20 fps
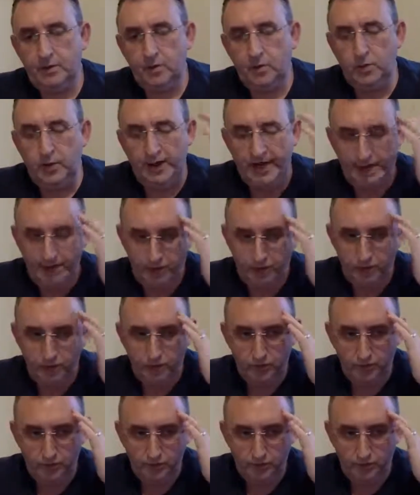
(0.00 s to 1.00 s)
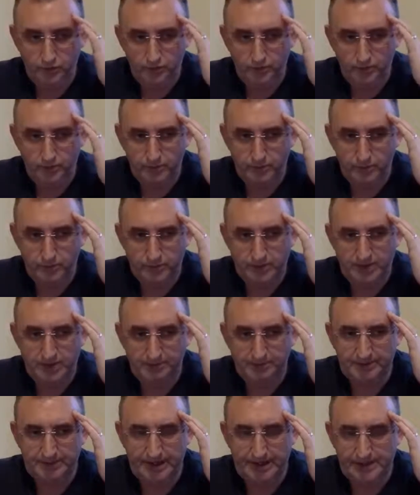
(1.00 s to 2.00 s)
when
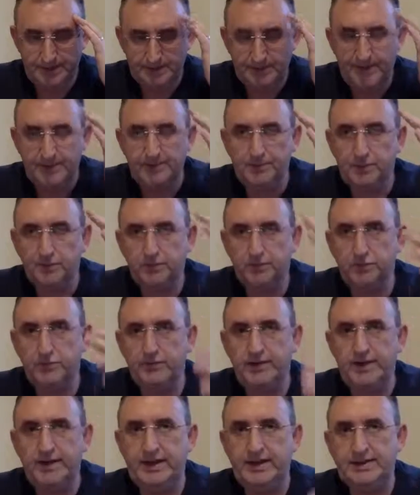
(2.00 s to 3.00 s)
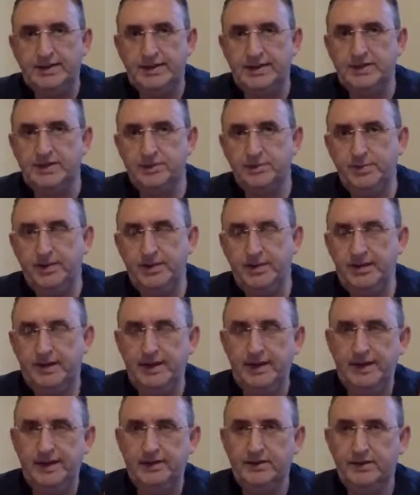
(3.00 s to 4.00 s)
sometimes people don't realize, this will be
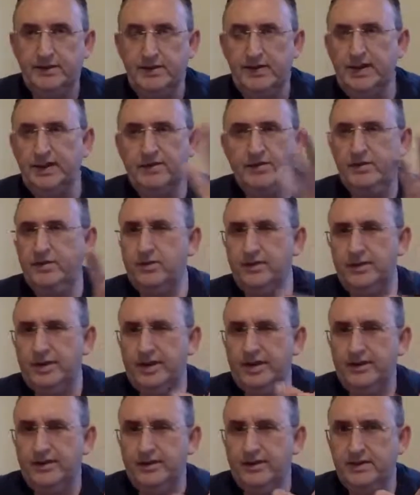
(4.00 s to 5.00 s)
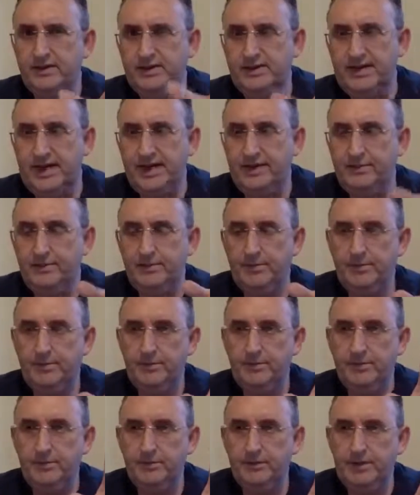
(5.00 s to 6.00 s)
the eighth or the 9th step,
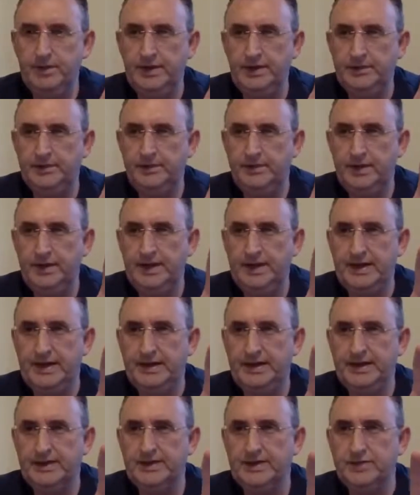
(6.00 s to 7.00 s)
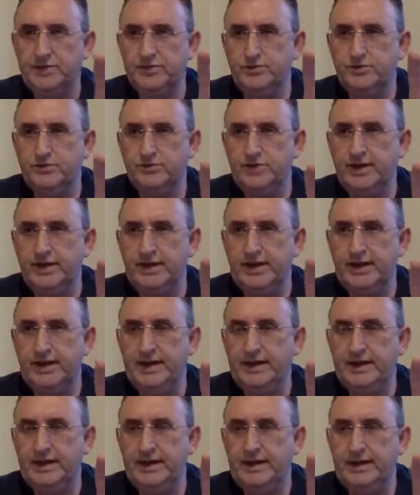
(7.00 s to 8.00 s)
really, and this is
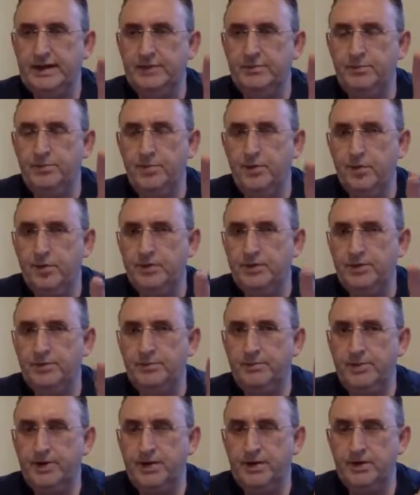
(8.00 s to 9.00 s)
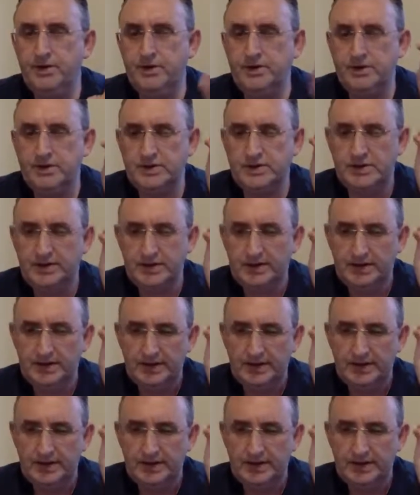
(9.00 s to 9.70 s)
really important, because